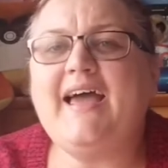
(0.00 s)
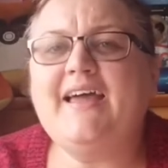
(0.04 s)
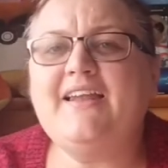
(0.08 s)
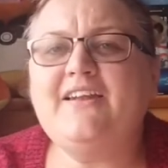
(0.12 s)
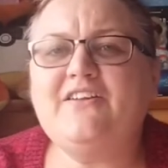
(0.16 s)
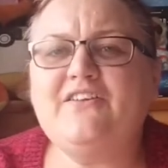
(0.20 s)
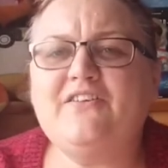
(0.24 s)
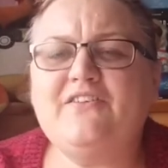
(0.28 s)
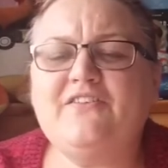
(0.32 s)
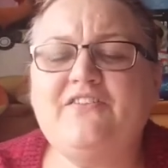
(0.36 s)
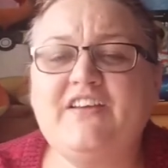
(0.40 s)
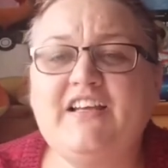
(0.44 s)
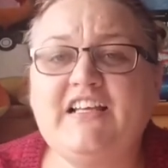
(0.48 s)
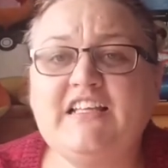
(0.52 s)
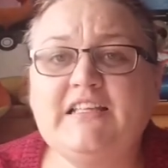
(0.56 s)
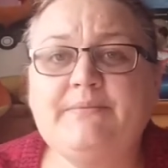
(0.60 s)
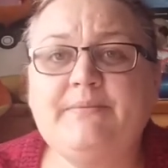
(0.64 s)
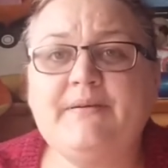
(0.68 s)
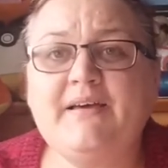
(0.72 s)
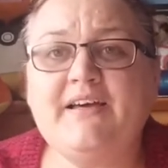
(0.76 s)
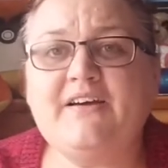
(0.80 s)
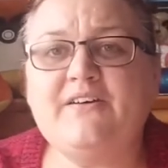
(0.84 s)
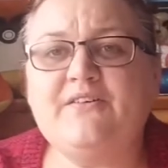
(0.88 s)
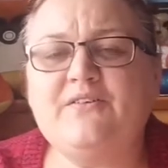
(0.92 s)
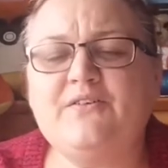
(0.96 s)
And the thing
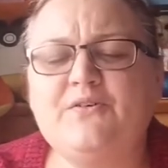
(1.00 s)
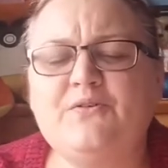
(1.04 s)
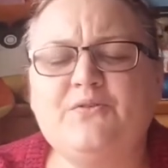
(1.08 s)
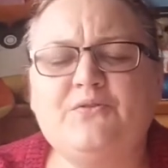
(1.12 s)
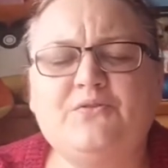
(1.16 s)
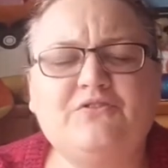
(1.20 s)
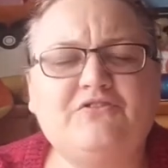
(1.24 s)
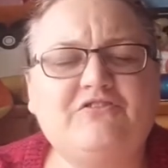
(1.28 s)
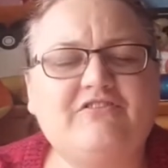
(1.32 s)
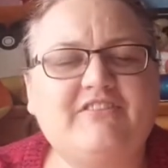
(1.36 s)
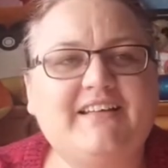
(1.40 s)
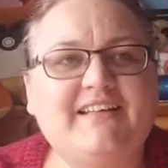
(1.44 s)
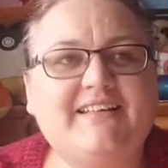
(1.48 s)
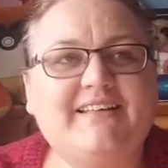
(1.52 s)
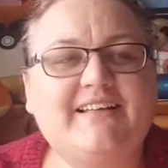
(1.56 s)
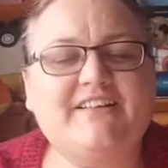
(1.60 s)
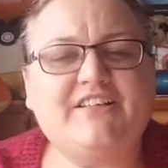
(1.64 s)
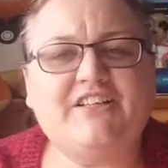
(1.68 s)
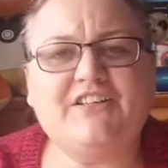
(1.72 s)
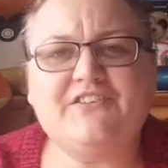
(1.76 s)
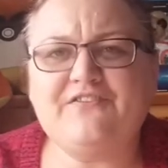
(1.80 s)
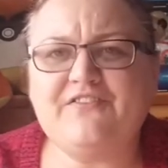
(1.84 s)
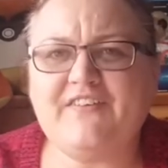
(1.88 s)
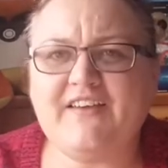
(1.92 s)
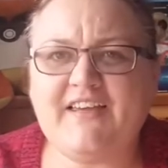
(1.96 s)
is about Audrey is
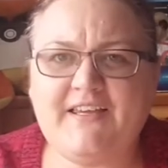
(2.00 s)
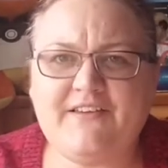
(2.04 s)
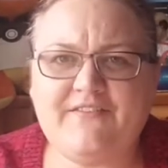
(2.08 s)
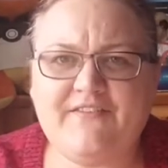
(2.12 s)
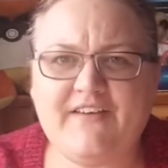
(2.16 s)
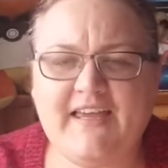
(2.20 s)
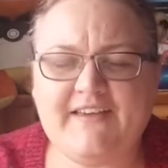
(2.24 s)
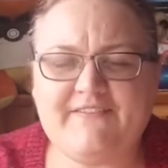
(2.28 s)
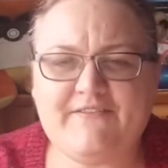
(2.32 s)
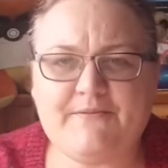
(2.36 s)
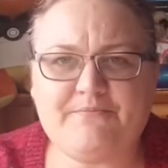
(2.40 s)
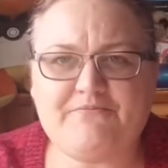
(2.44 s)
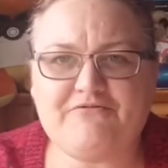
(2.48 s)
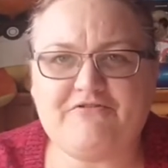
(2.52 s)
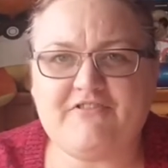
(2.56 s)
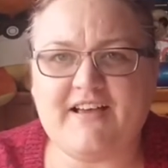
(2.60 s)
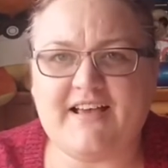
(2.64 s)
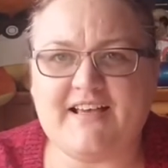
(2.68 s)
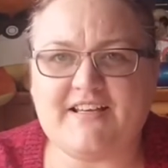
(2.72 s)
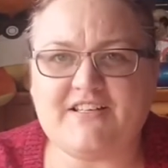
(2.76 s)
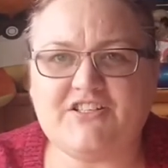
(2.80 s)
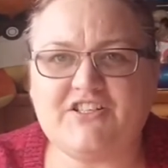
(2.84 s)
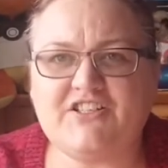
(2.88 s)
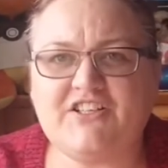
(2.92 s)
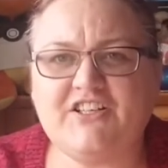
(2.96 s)
that she's very, very
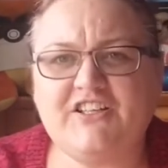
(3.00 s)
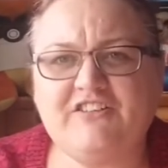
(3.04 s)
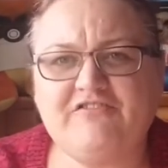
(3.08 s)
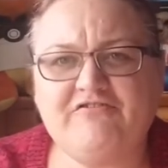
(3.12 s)
repressed.